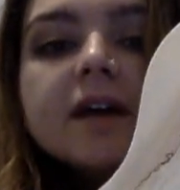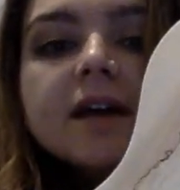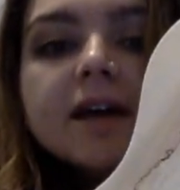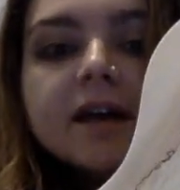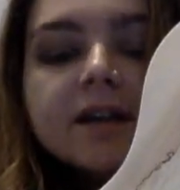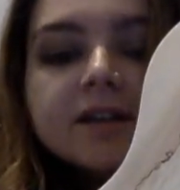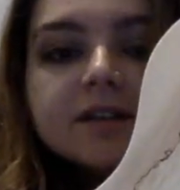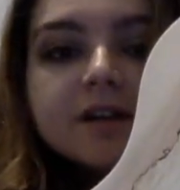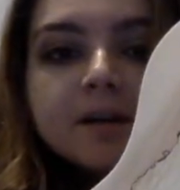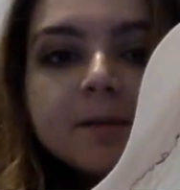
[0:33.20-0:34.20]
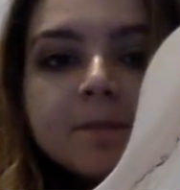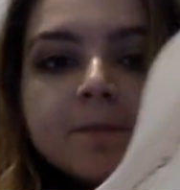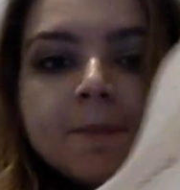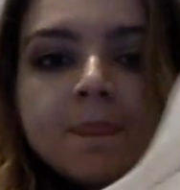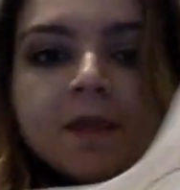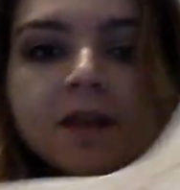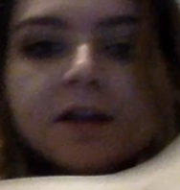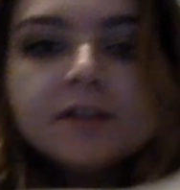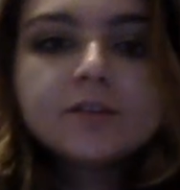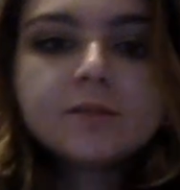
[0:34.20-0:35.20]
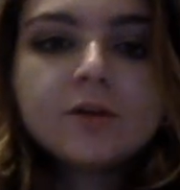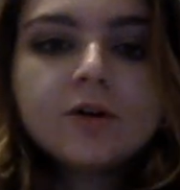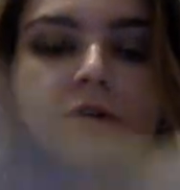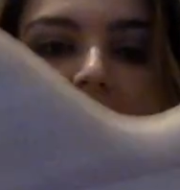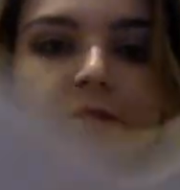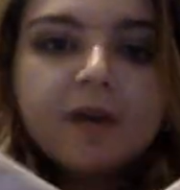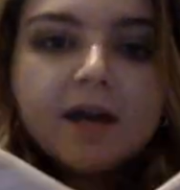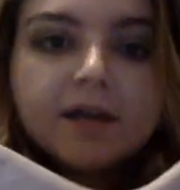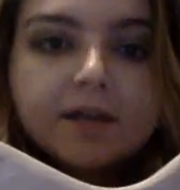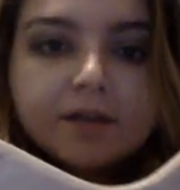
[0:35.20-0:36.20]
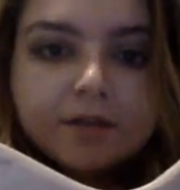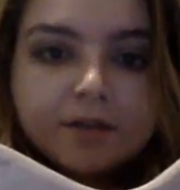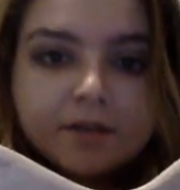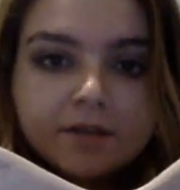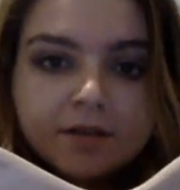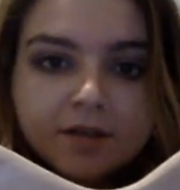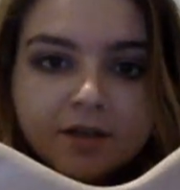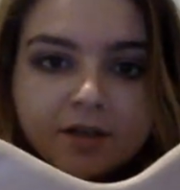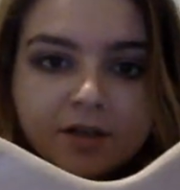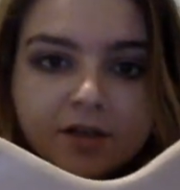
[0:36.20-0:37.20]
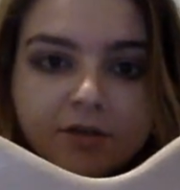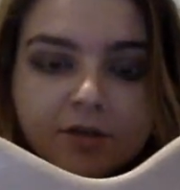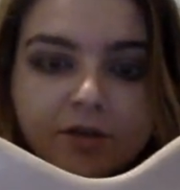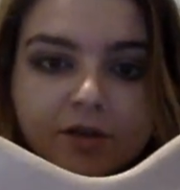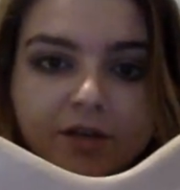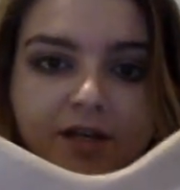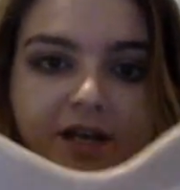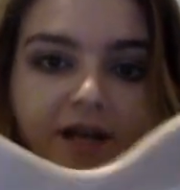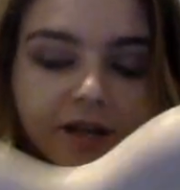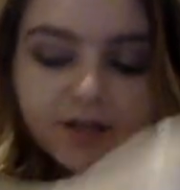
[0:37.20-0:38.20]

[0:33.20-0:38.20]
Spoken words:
And it's got a mahogany back, a mahogany neck,